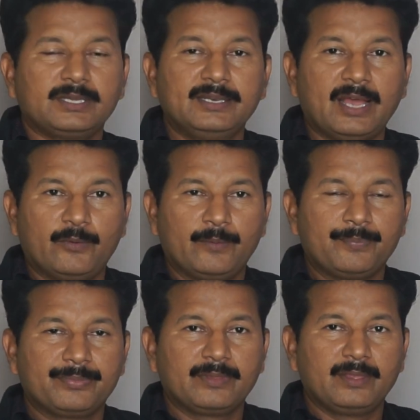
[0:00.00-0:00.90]
Now,
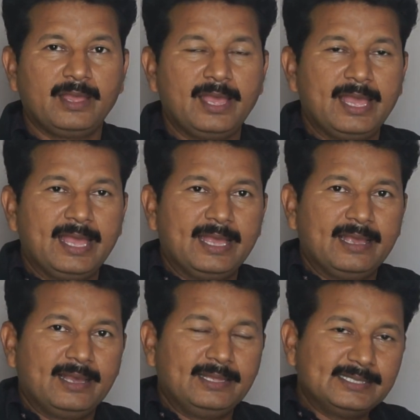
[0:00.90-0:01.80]

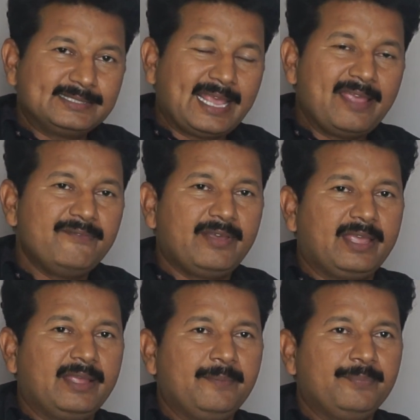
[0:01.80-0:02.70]
in the same
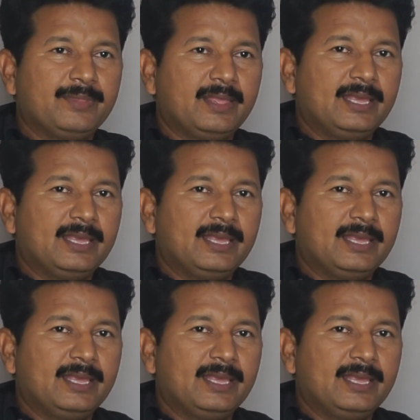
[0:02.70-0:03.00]
way,